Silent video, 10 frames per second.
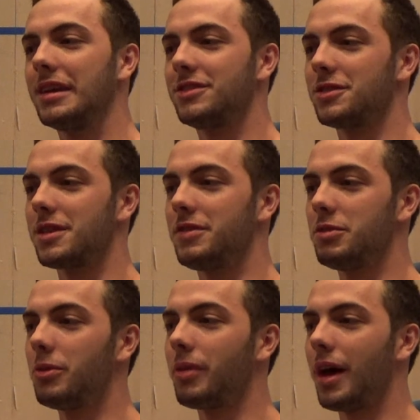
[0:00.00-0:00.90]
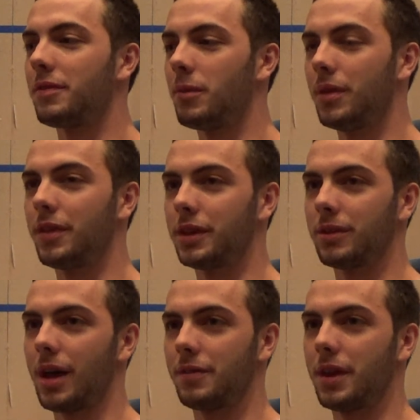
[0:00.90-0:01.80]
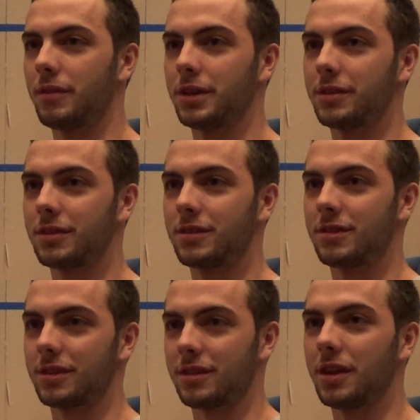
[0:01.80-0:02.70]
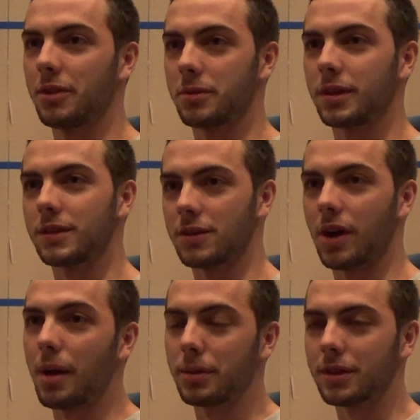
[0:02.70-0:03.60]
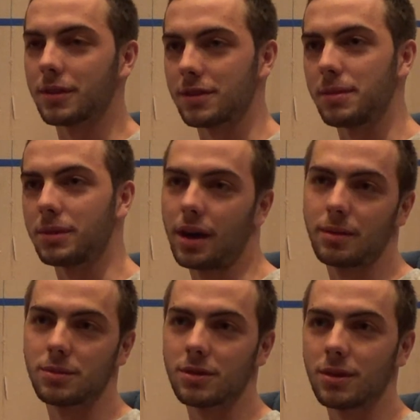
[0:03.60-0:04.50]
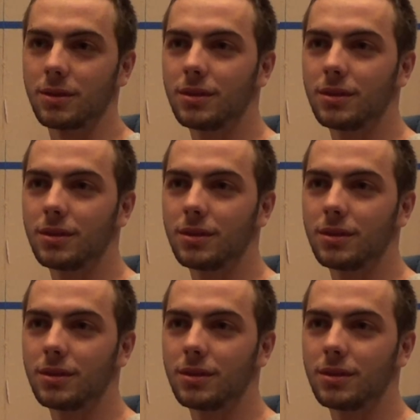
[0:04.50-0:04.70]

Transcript: it's just if you don't laugh at one thing, you'll laugh at every 16 other things that are happening at the same time. So, do